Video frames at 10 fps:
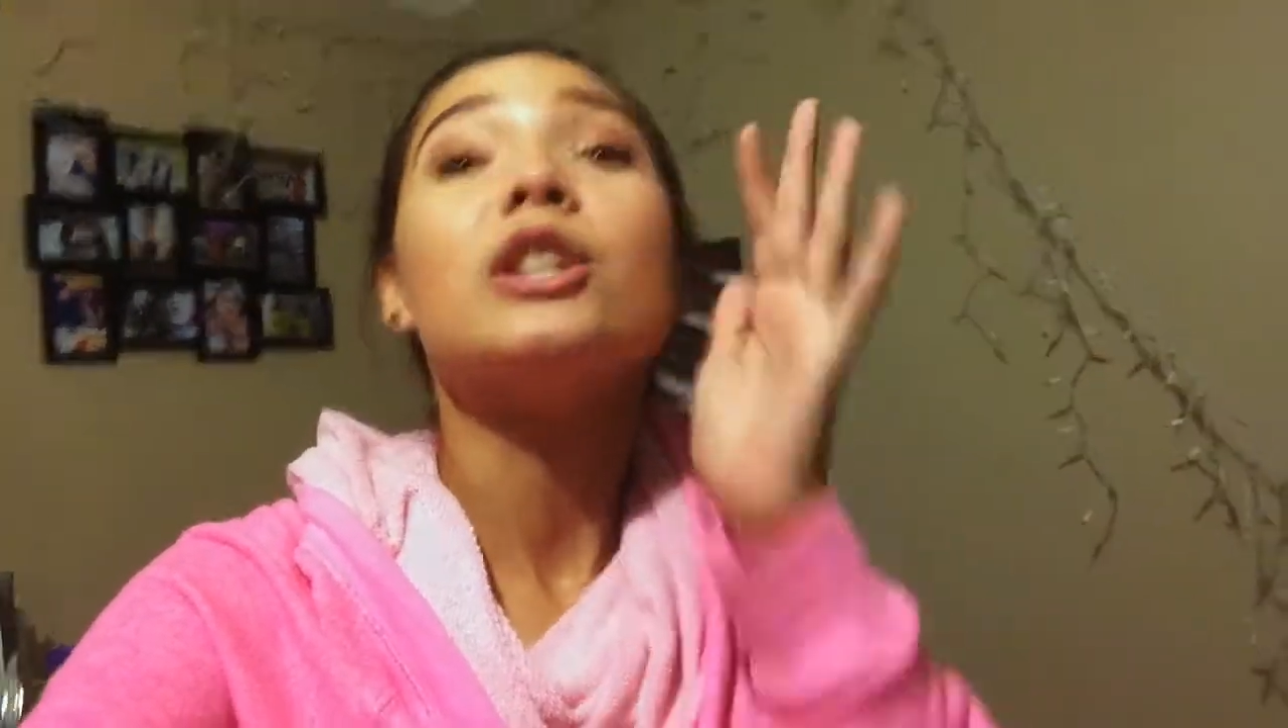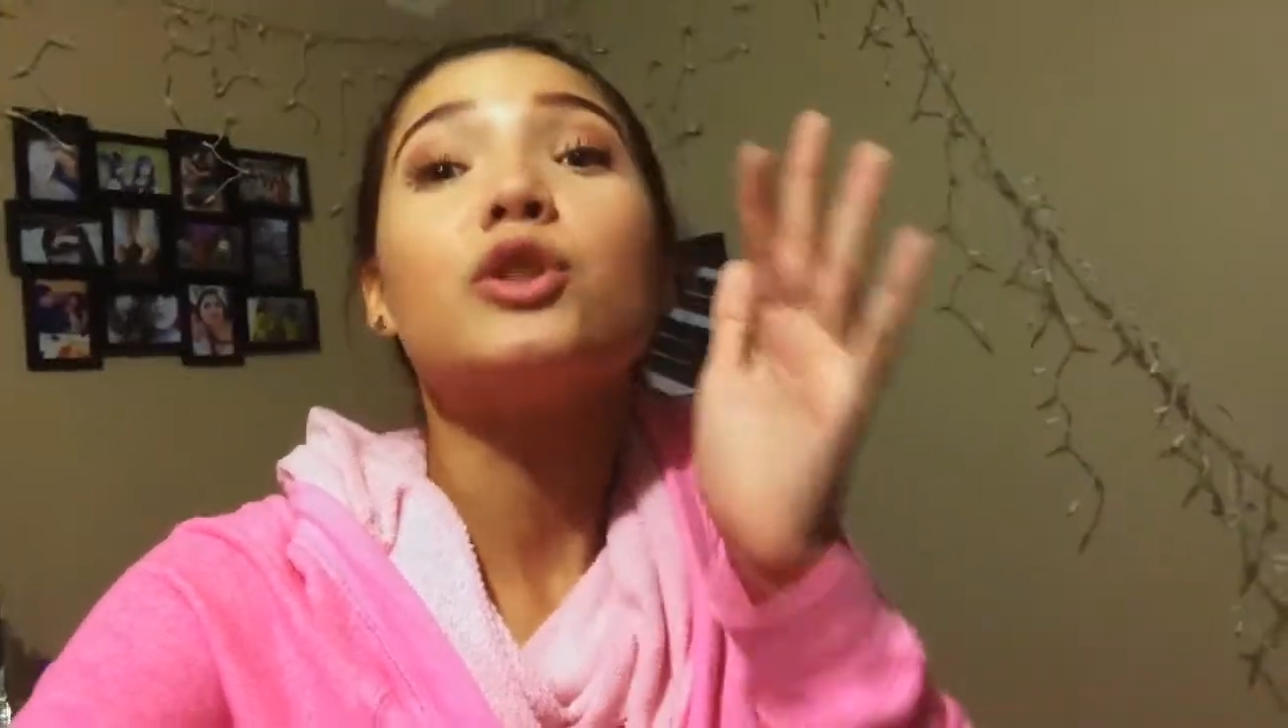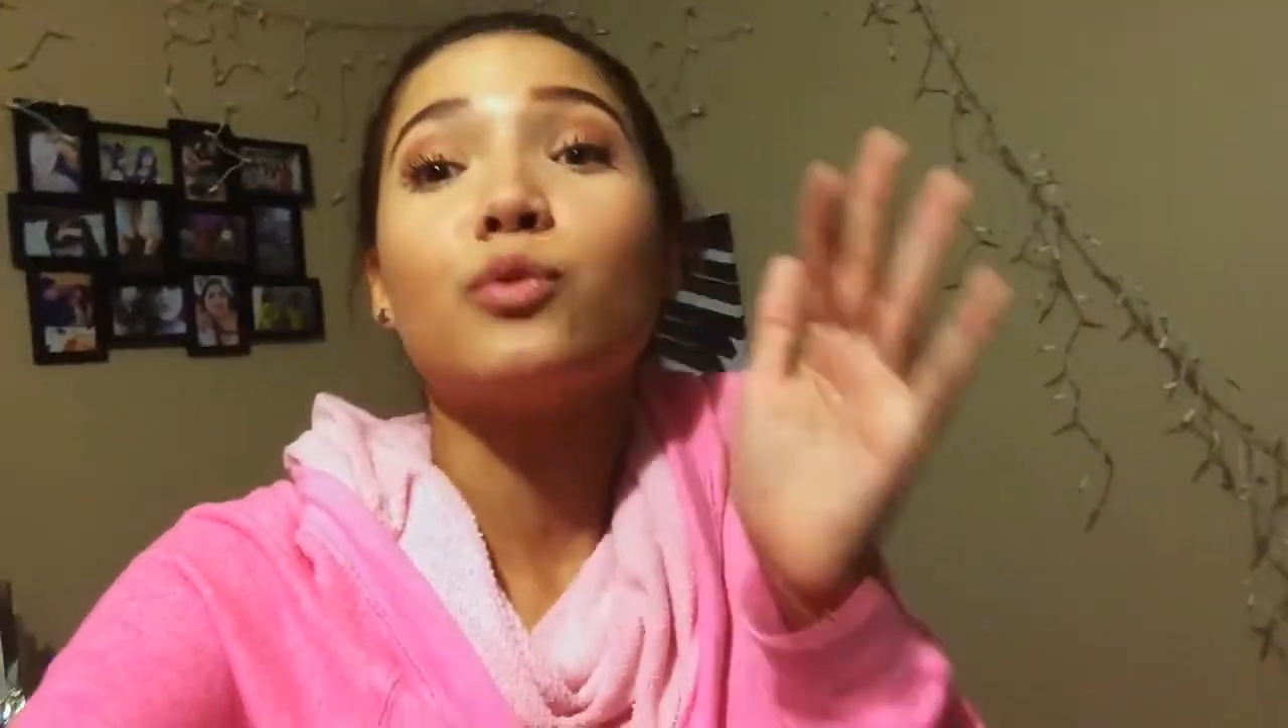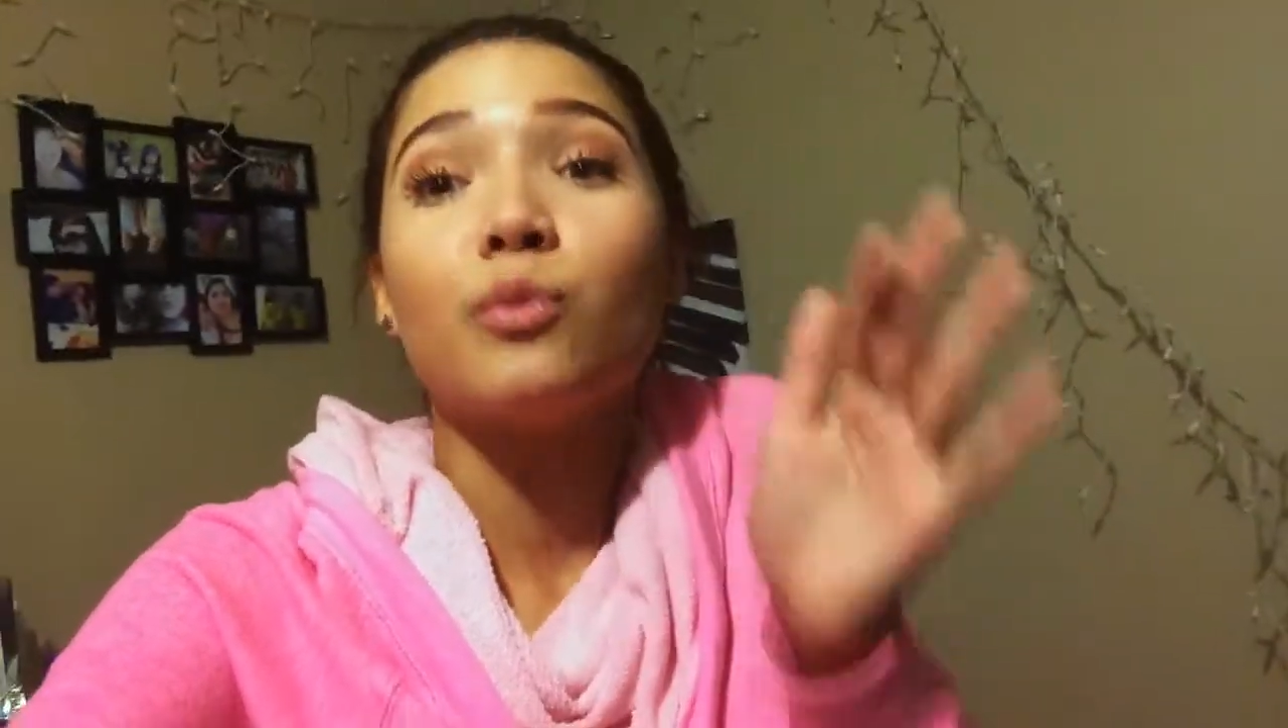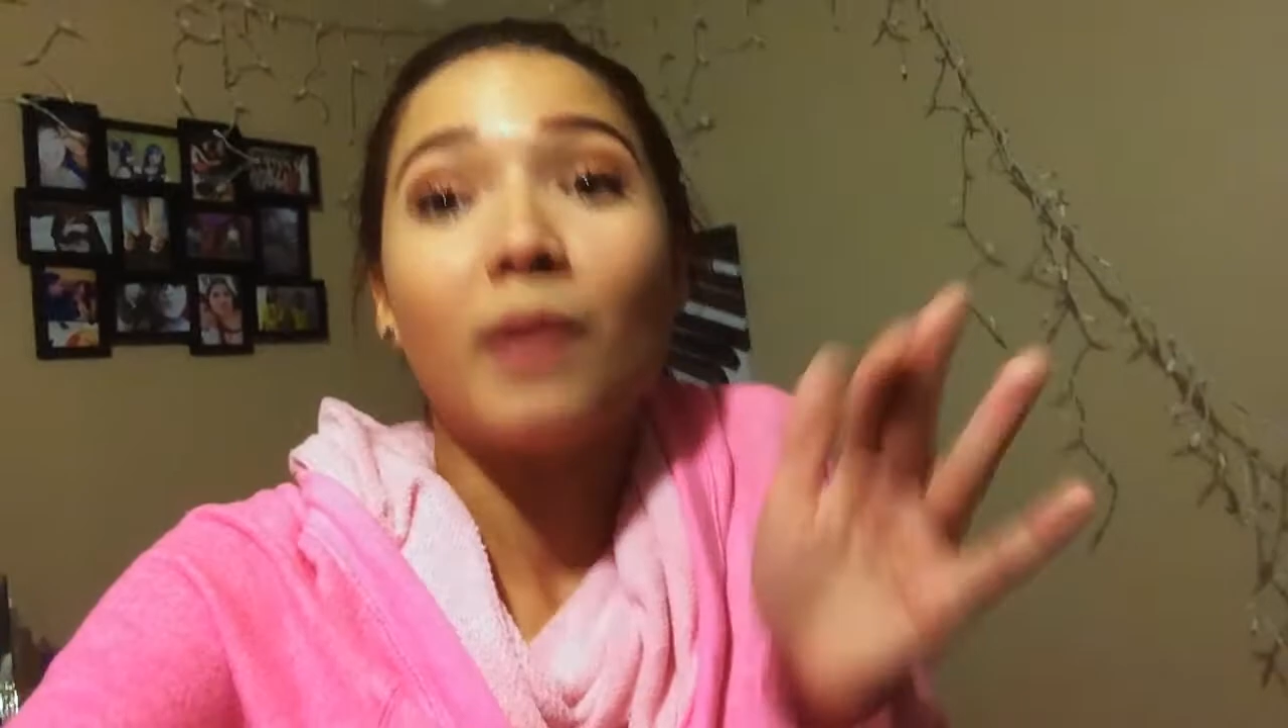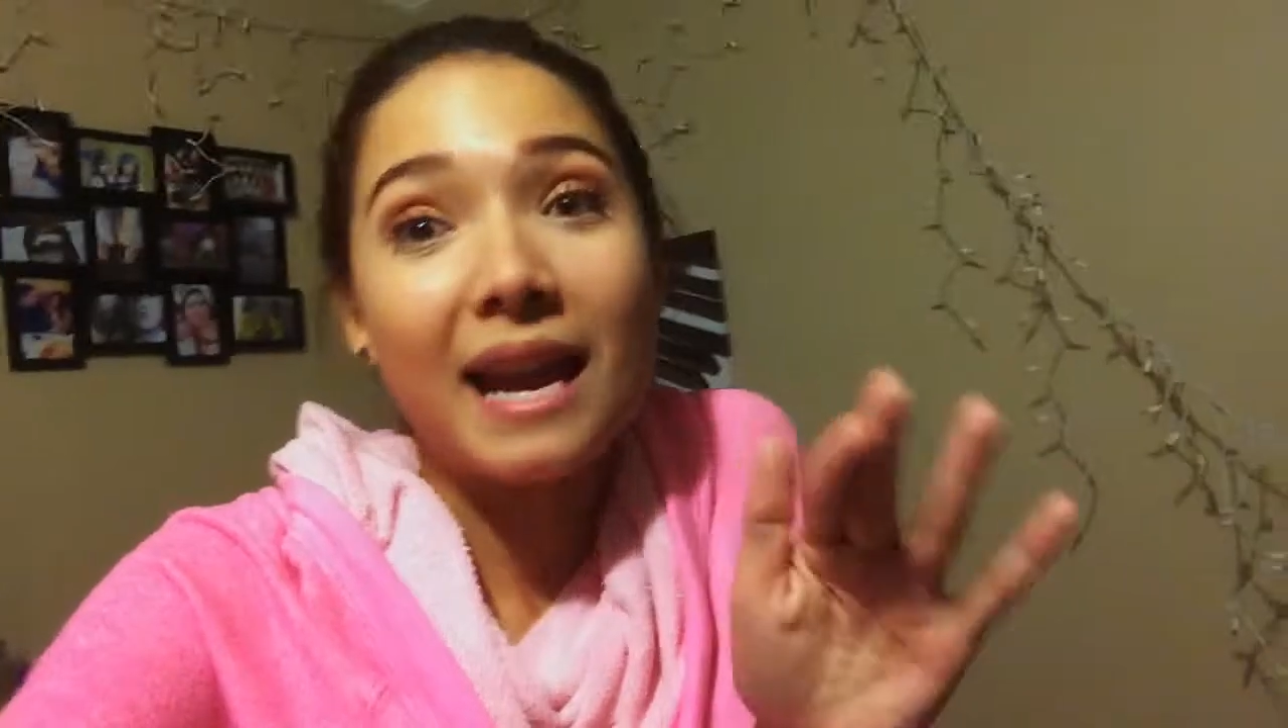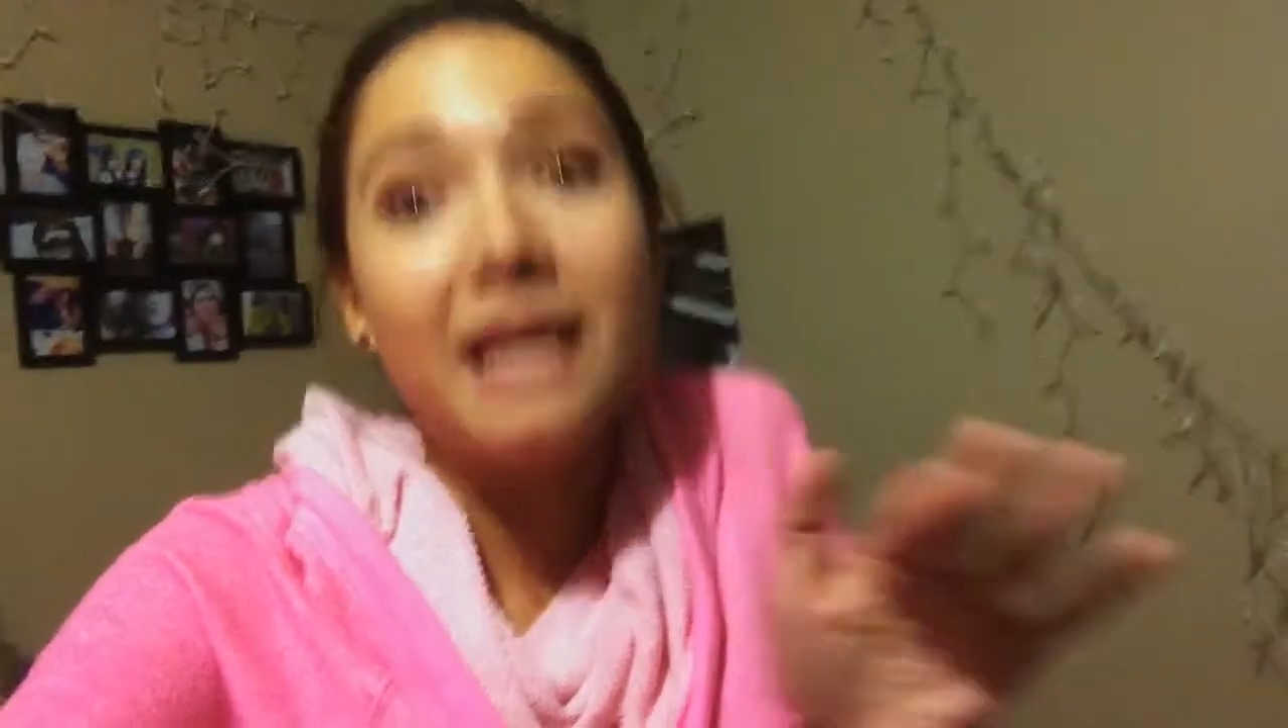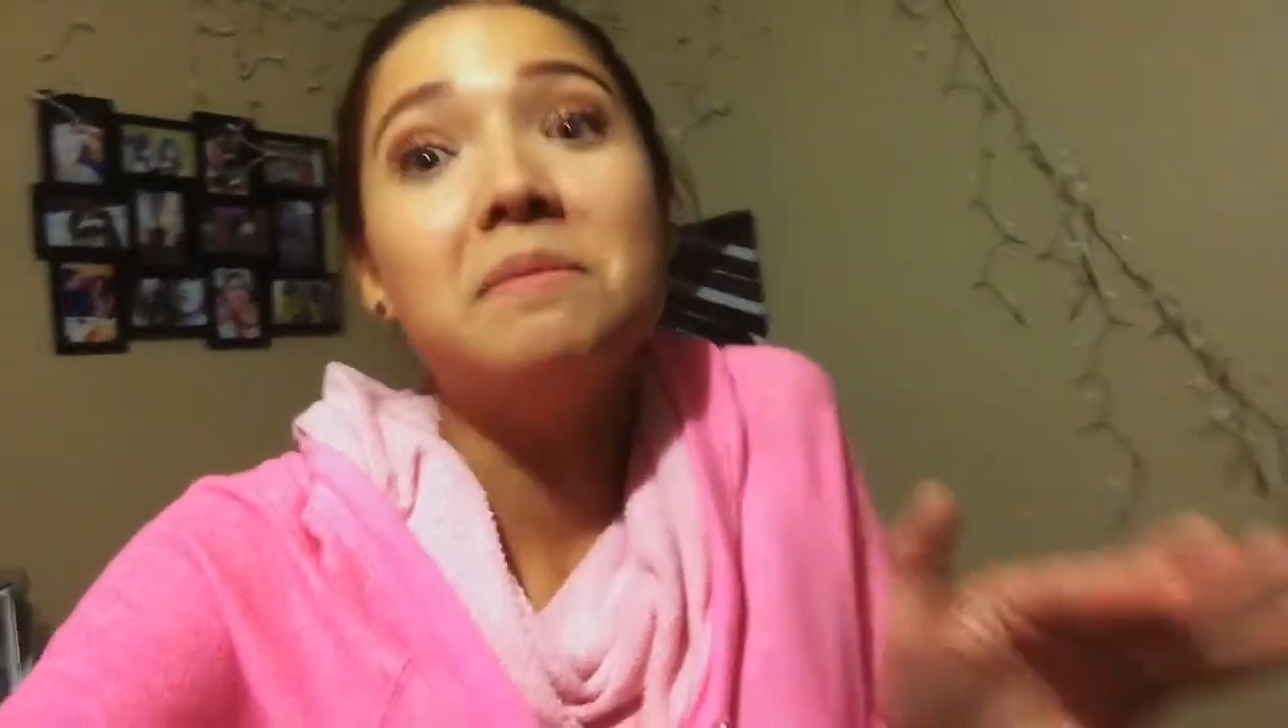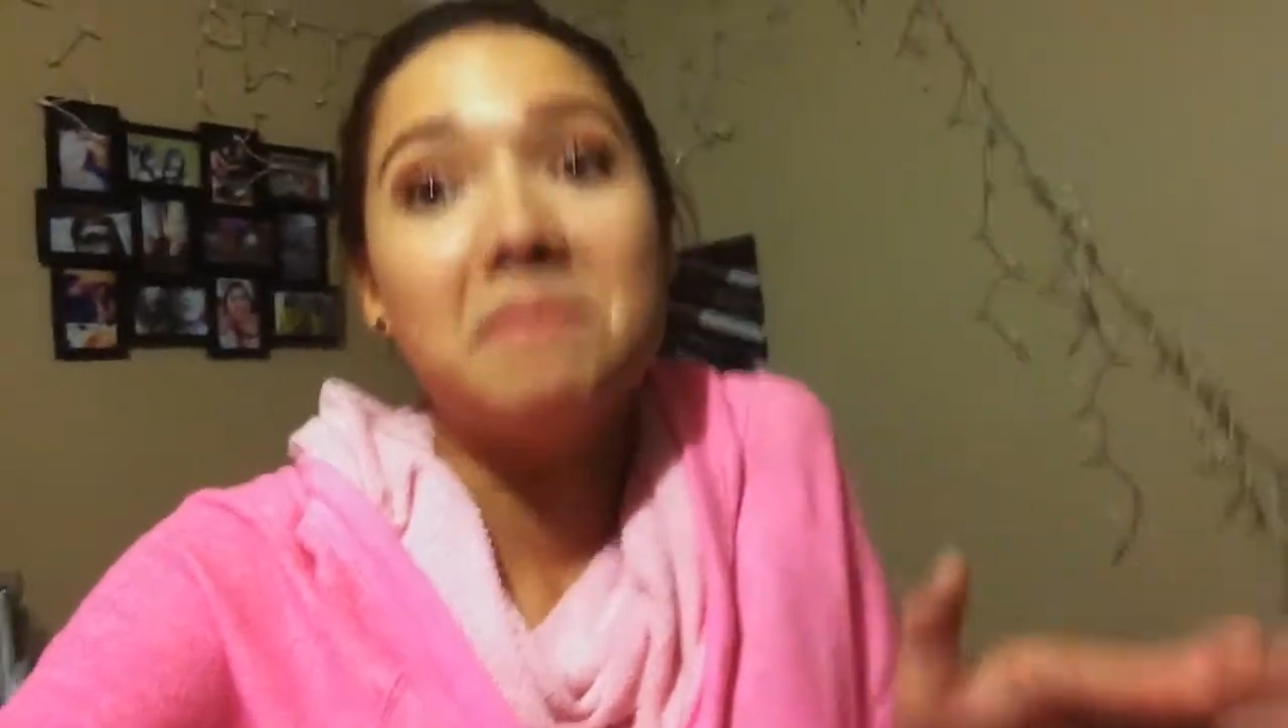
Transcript: drain